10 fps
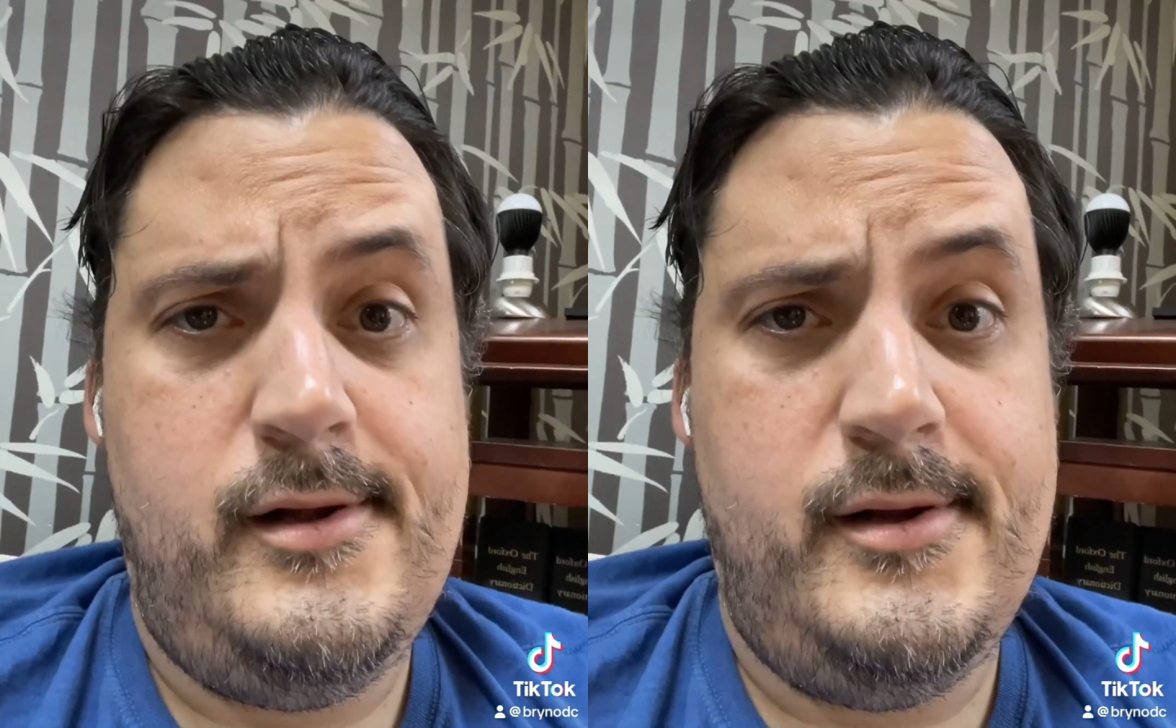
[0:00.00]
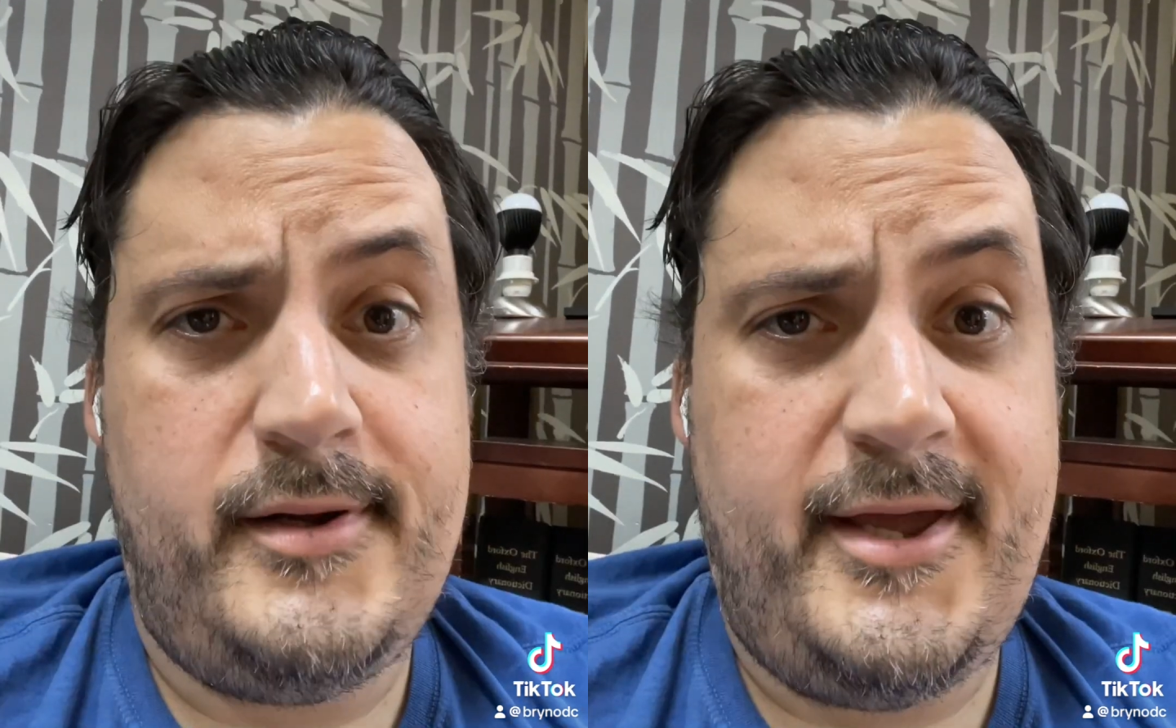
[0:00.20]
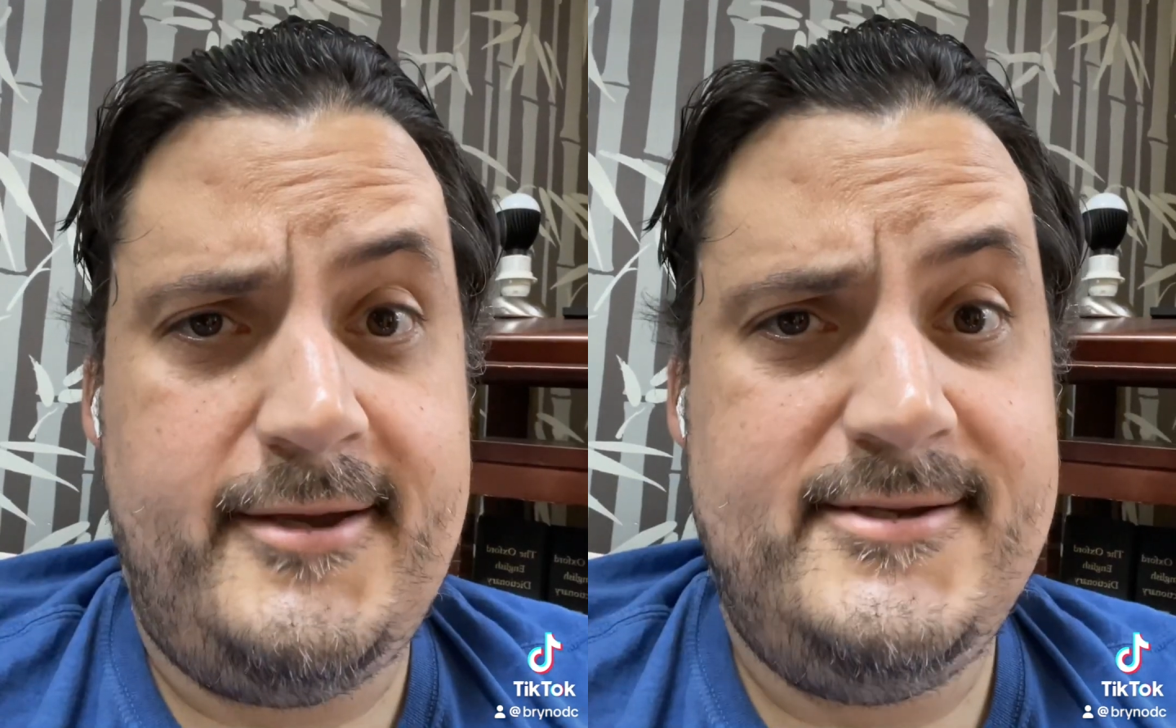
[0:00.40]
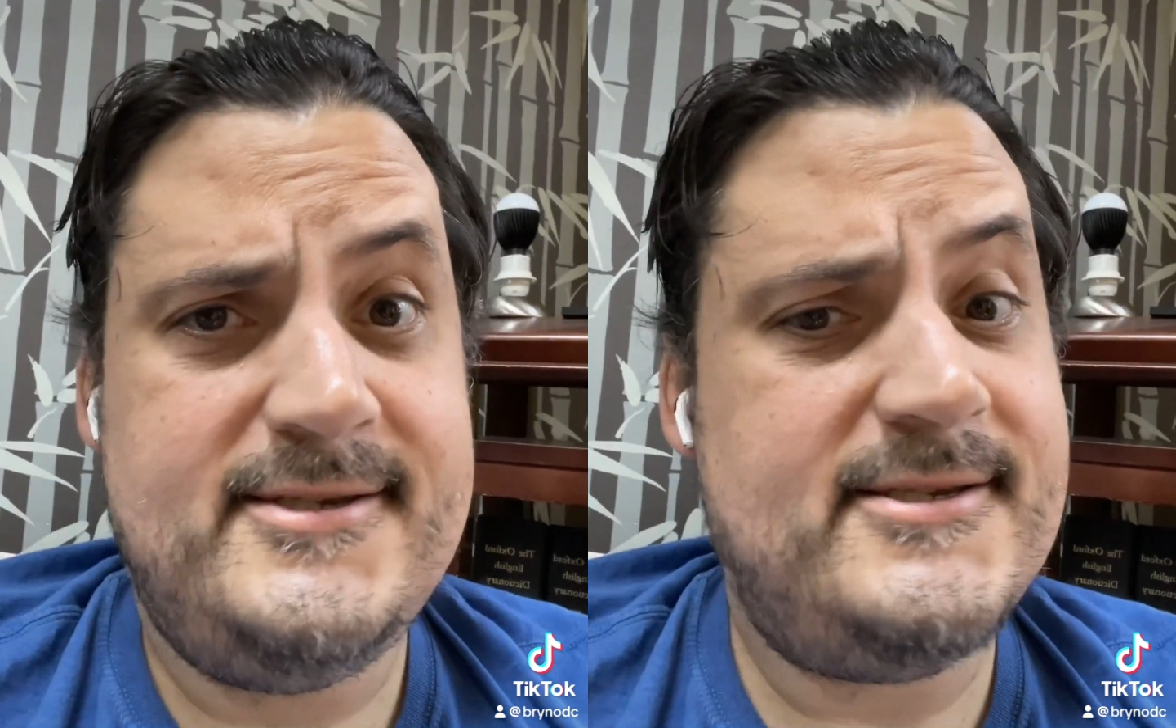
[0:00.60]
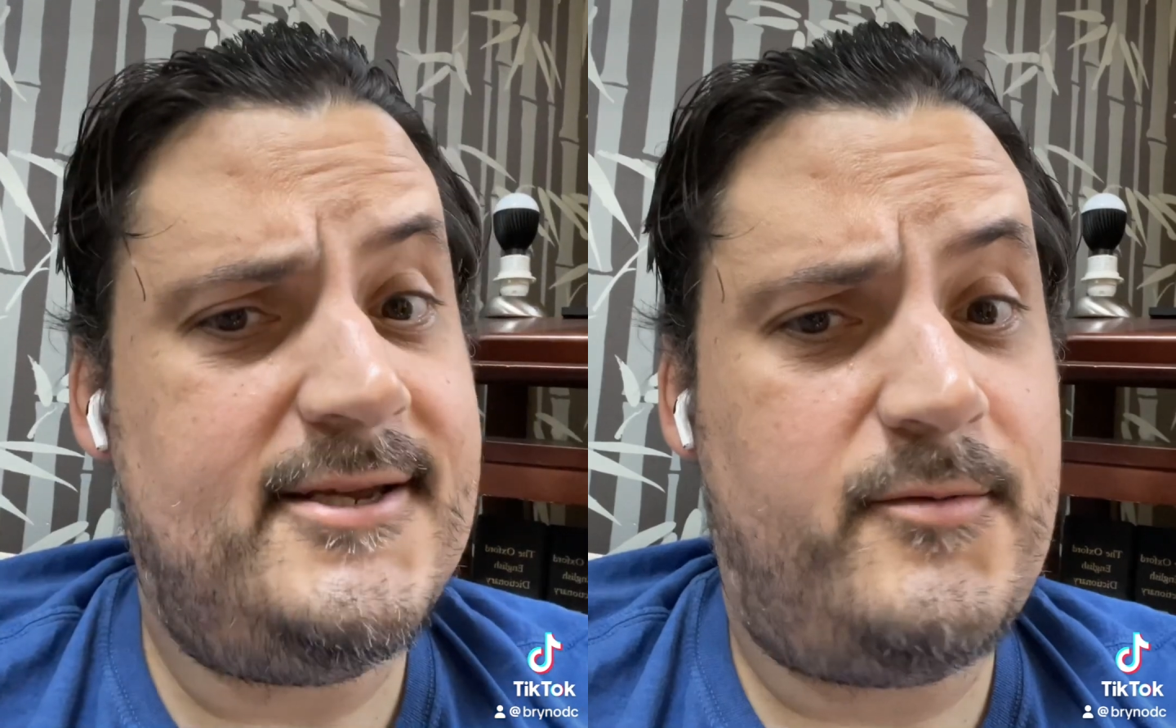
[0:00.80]
Okay,
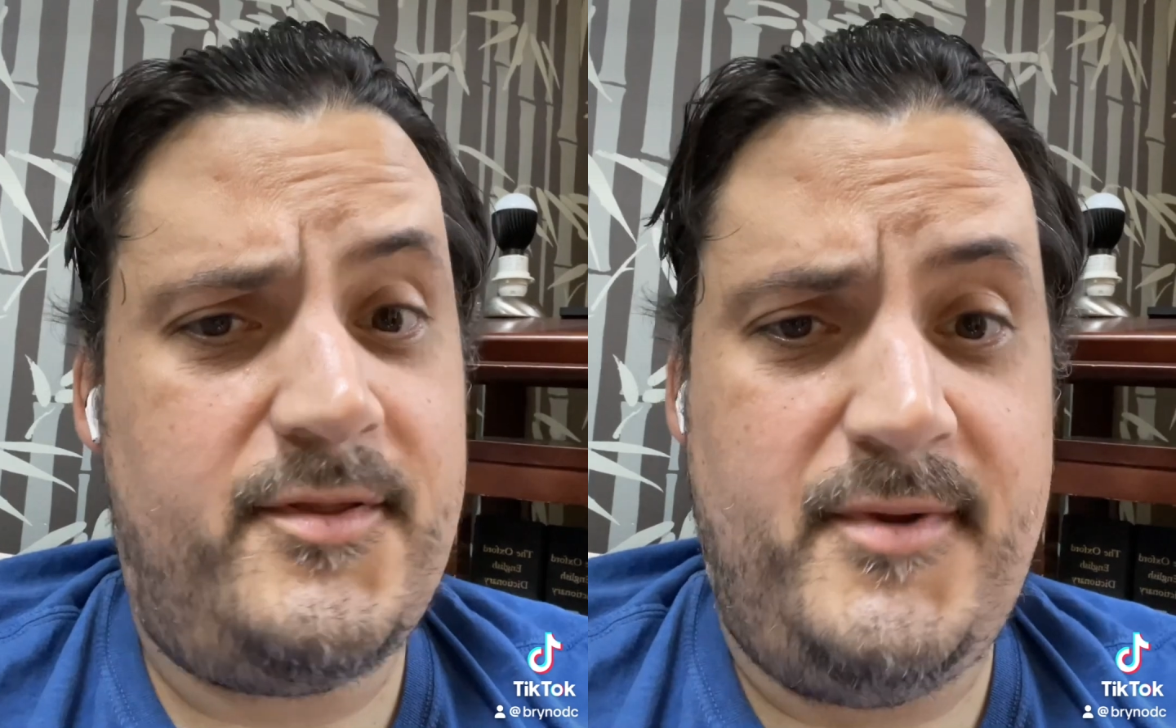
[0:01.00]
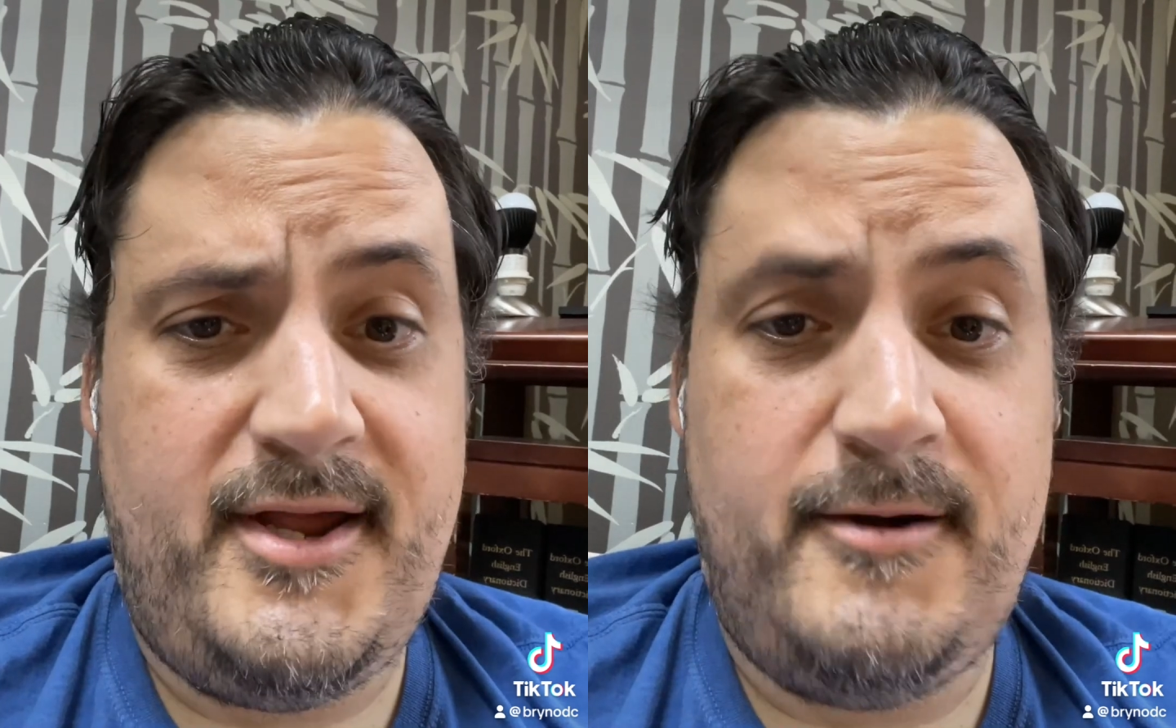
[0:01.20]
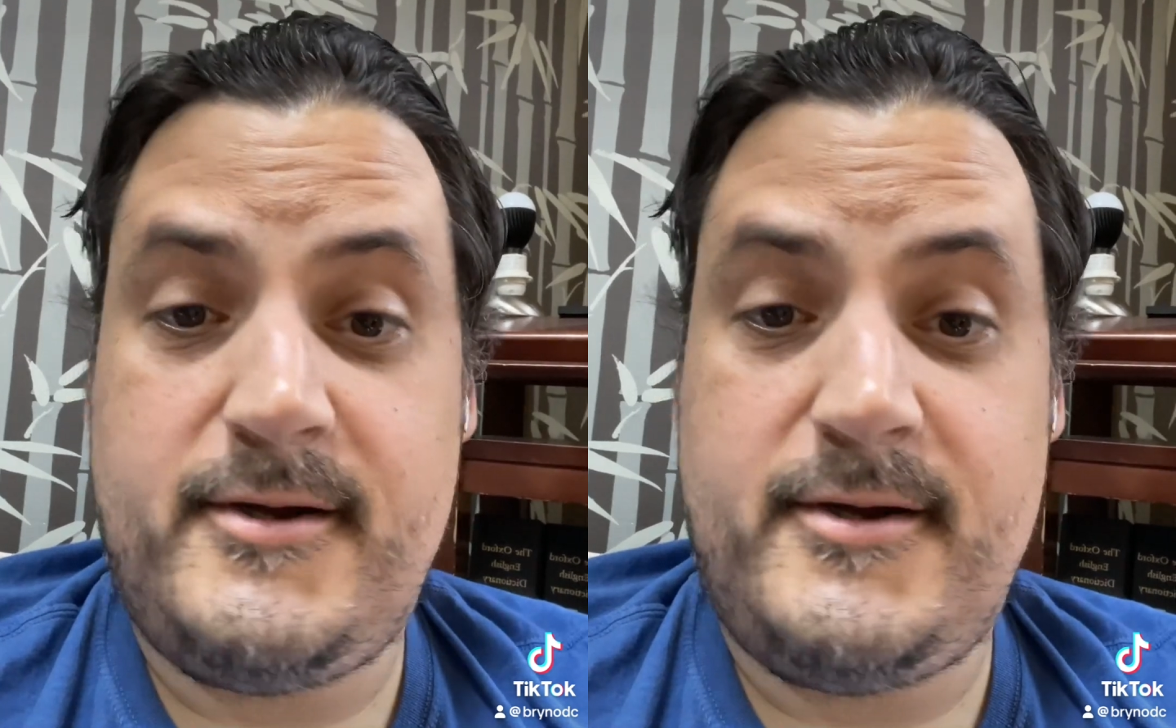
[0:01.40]
stick with me now,